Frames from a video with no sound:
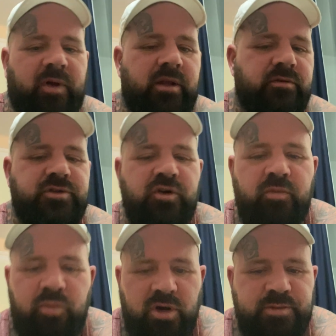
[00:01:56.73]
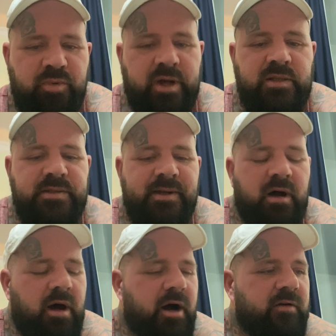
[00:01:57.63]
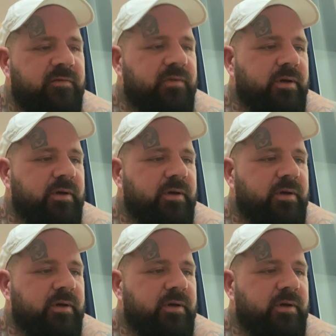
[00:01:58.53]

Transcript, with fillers: the toothbrush breaks in half,